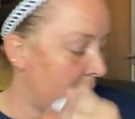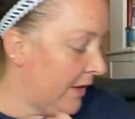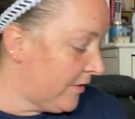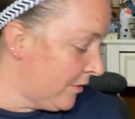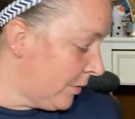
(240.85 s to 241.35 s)

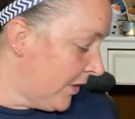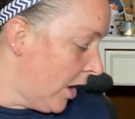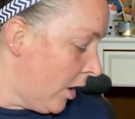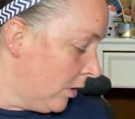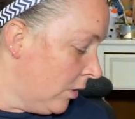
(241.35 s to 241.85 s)
This is what they
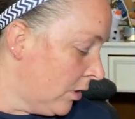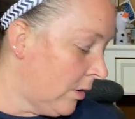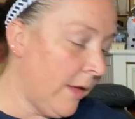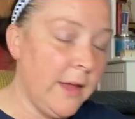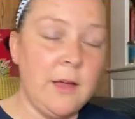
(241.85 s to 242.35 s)
all look
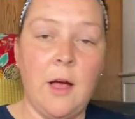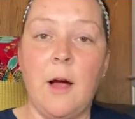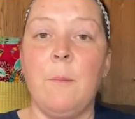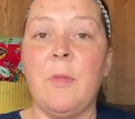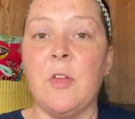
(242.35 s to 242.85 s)
like,
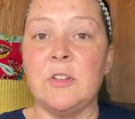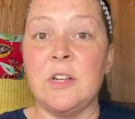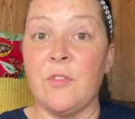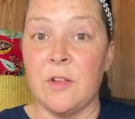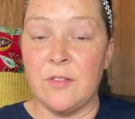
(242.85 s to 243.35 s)
but they're
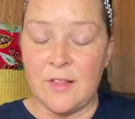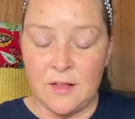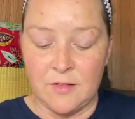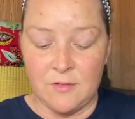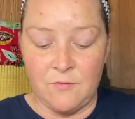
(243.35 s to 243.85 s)
different
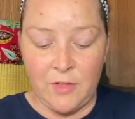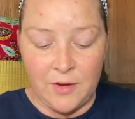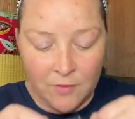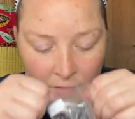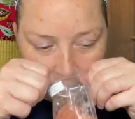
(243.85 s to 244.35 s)
scents and
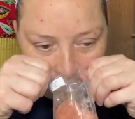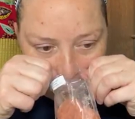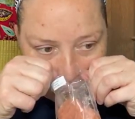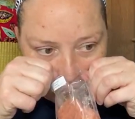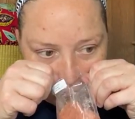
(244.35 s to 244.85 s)
flavors.
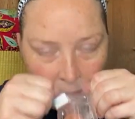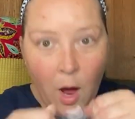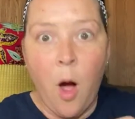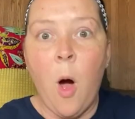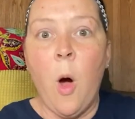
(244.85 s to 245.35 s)

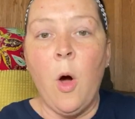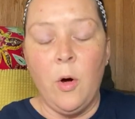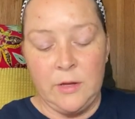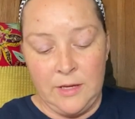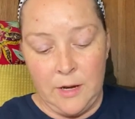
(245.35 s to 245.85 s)

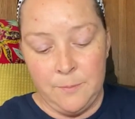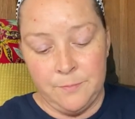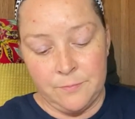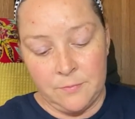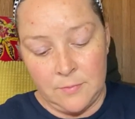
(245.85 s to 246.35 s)
Yep,
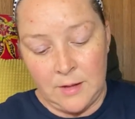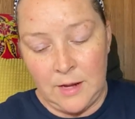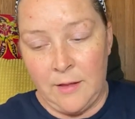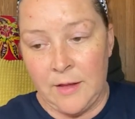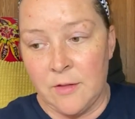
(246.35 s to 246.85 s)

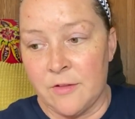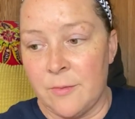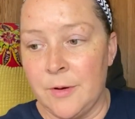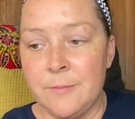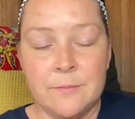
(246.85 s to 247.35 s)
I like this
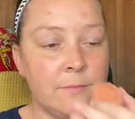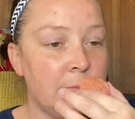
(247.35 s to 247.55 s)
one.